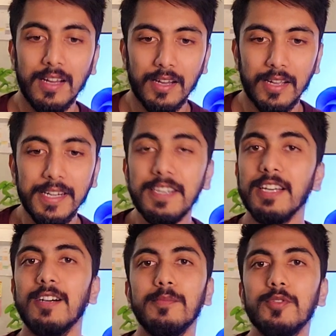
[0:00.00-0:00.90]
in
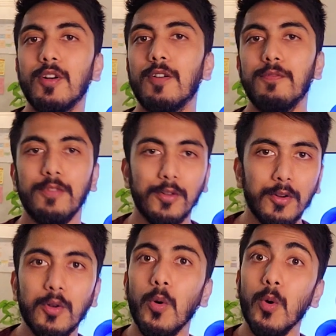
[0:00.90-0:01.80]
terms of, you
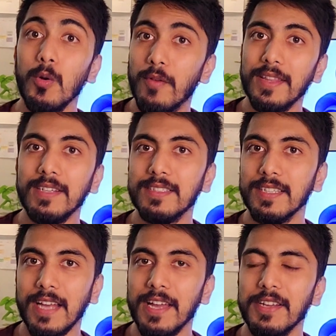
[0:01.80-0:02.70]
know, cold weather
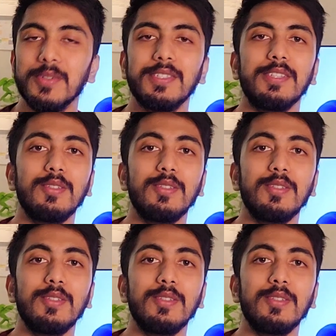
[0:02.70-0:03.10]
scenarios.